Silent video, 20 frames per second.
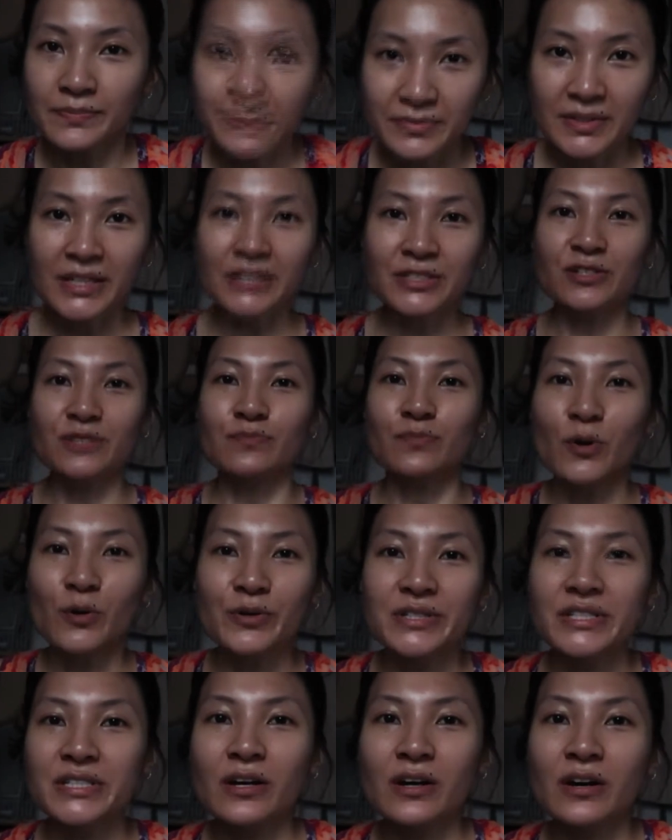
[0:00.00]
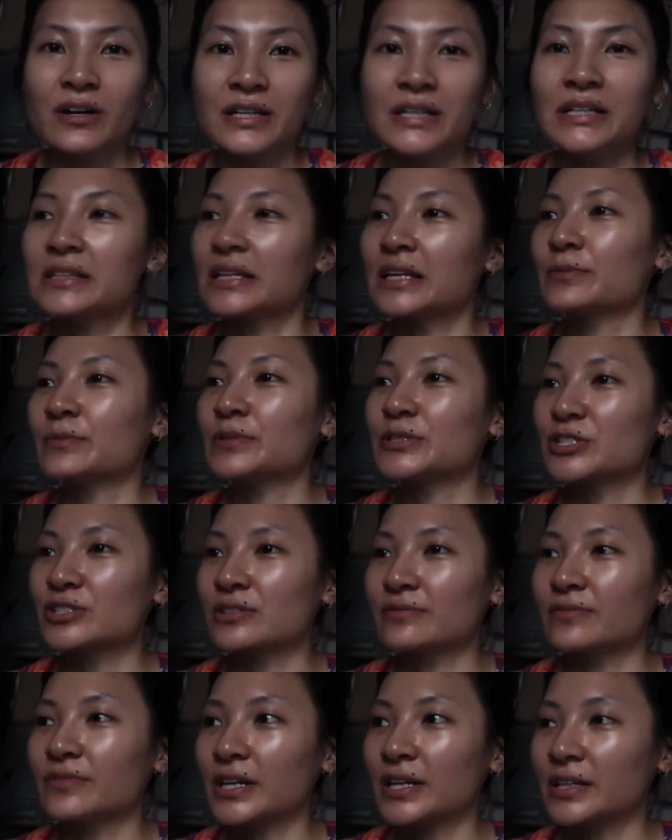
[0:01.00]
they just mosey on in like we just
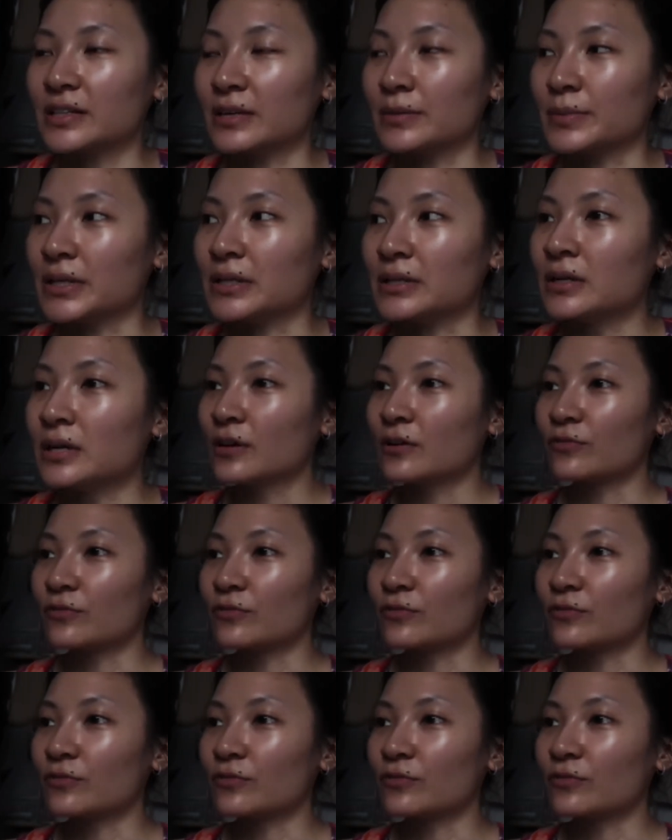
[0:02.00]
invited them in